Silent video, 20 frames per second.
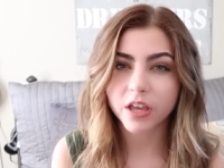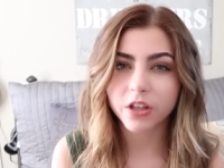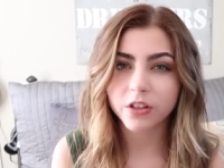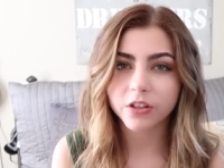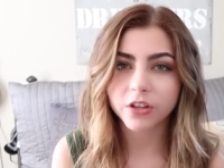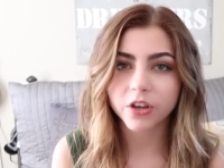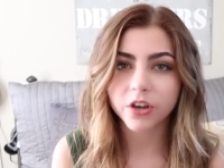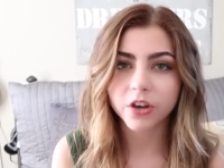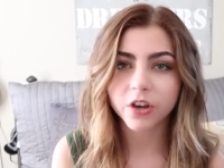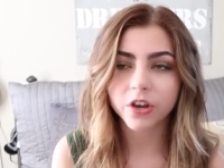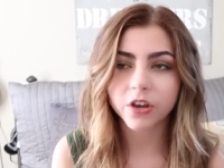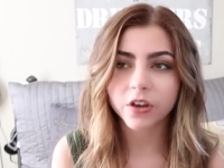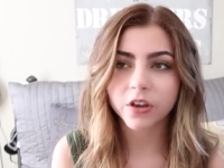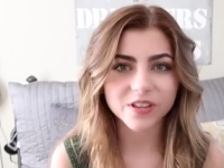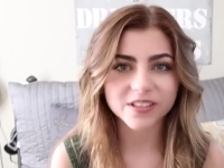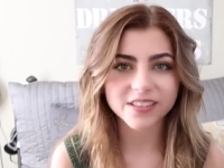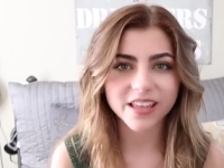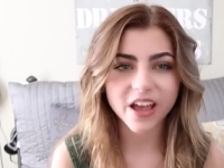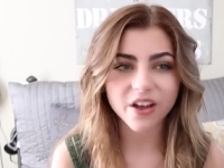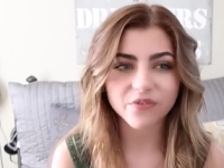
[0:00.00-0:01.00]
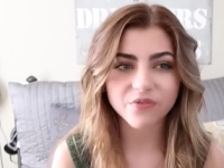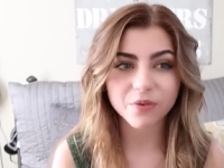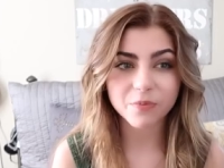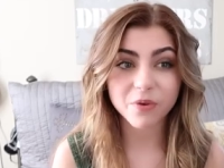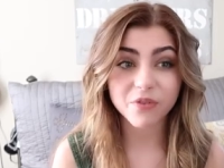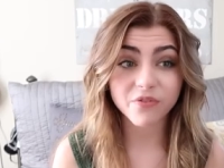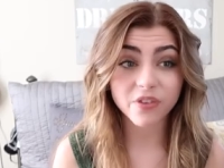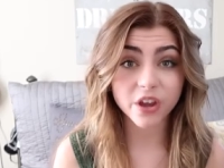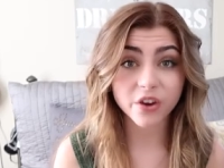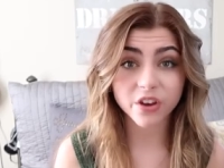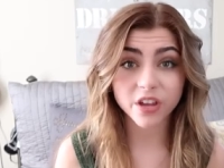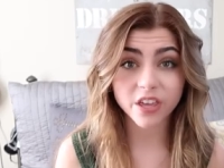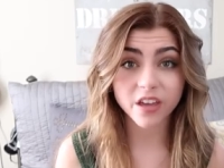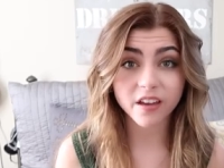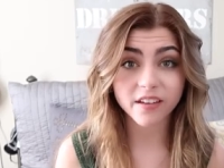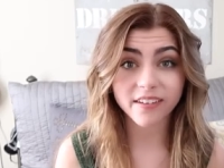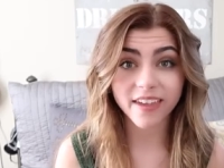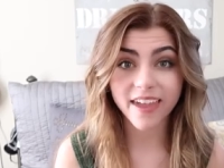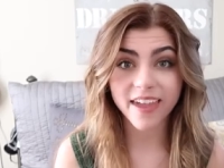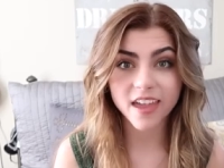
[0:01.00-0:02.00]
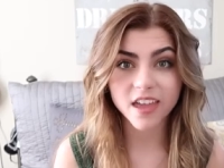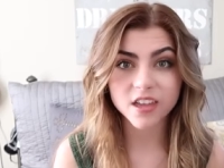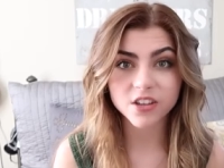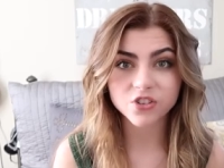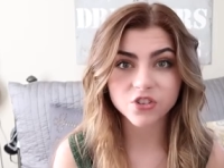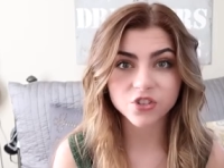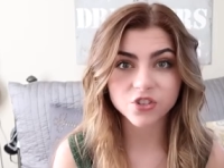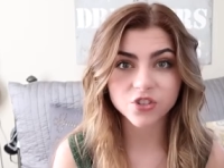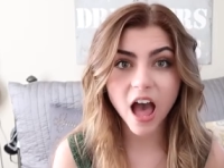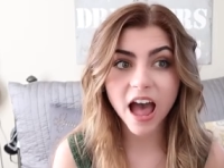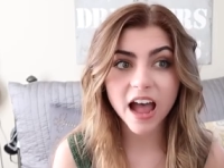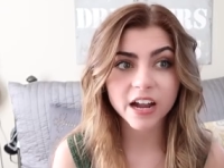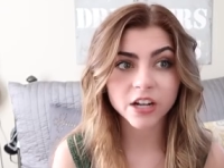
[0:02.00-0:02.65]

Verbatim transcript: failure was that from a very young age,